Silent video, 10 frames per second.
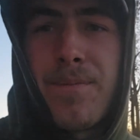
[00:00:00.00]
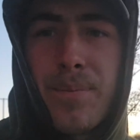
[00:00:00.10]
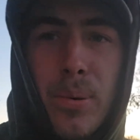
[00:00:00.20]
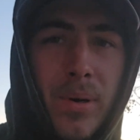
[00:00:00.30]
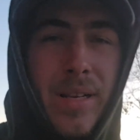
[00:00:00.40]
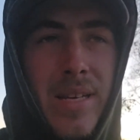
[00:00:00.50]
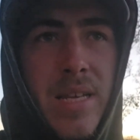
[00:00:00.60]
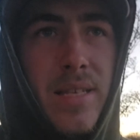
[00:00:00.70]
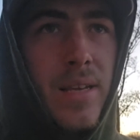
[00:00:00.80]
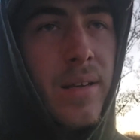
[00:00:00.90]
pretty
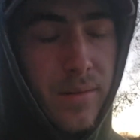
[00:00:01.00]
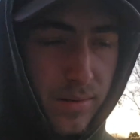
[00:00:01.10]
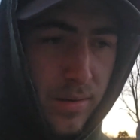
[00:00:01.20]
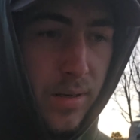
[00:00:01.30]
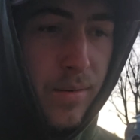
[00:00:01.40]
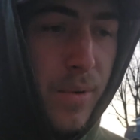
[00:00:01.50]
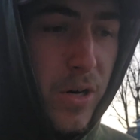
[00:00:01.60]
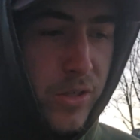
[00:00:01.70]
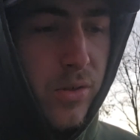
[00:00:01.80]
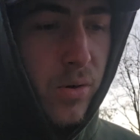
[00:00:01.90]
decent in
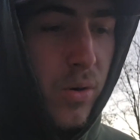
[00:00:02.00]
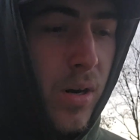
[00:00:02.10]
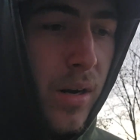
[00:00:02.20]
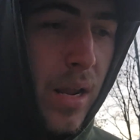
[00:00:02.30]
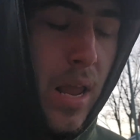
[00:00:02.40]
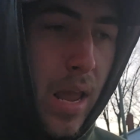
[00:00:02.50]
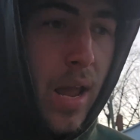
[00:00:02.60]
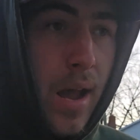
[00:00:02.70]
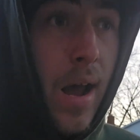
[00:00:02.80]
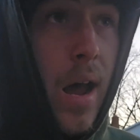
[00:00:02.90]
marginal corn.
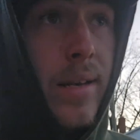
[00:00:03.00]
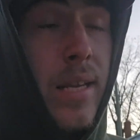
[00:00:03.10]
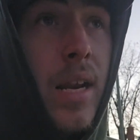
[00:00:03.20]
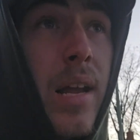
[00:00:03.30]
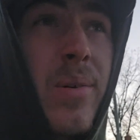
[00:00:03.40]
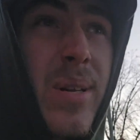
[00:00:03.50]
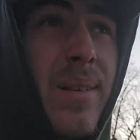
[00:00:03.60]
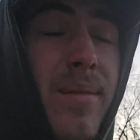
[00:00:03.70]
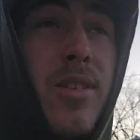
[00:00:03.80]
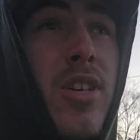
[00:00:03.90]
Today
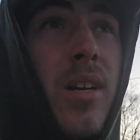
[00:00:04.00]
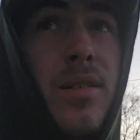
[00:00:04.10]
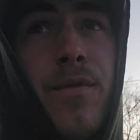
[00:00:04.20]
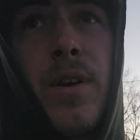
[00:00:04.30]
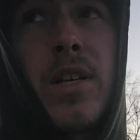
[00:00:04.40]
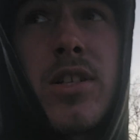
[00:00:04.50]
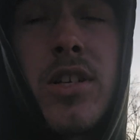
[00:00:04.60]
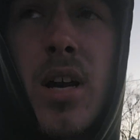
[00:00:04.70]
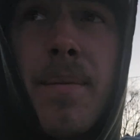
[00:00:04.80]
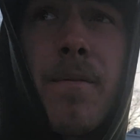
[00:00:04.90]
we just
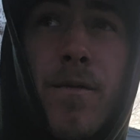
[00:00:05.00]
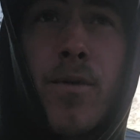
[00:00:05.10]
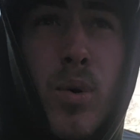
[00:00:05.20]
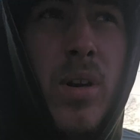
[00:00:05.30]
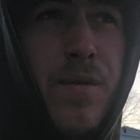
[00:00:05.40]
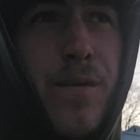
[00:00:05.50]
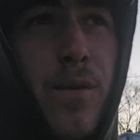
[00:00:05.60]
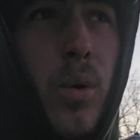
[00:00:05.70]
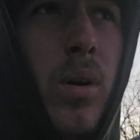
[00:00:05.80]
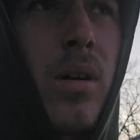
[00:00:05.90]
finished up
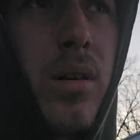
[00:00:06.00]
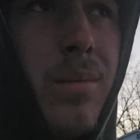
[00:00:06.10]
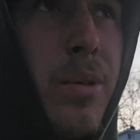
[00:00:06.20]
4,400